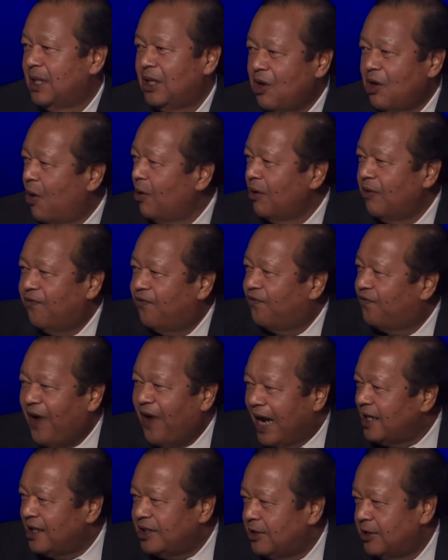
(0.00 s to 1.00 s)
Don't
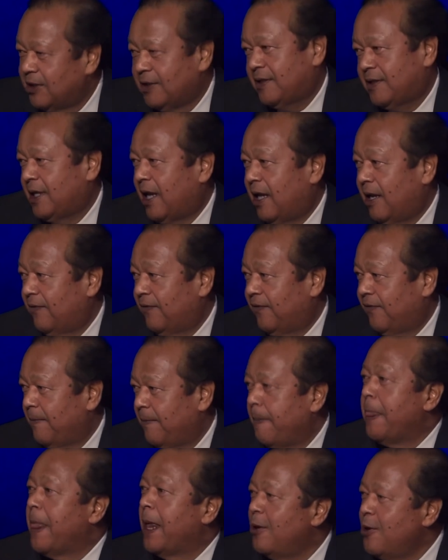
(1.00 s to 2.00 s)
fight
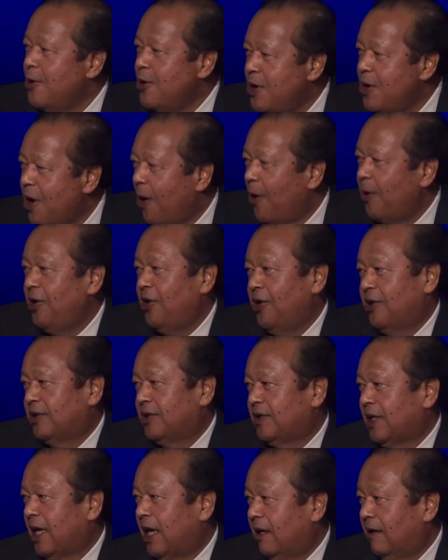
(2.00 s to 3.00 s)
yourself. Know
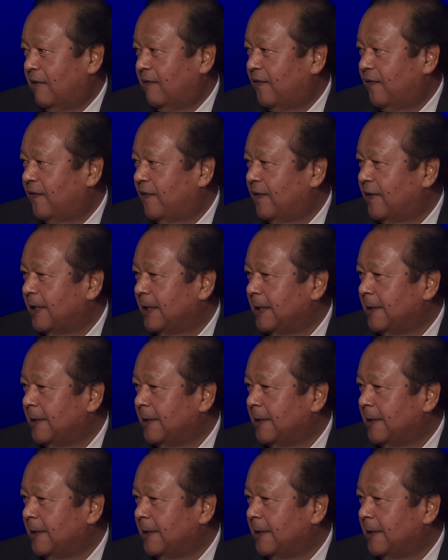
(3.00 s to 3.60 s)
yourself.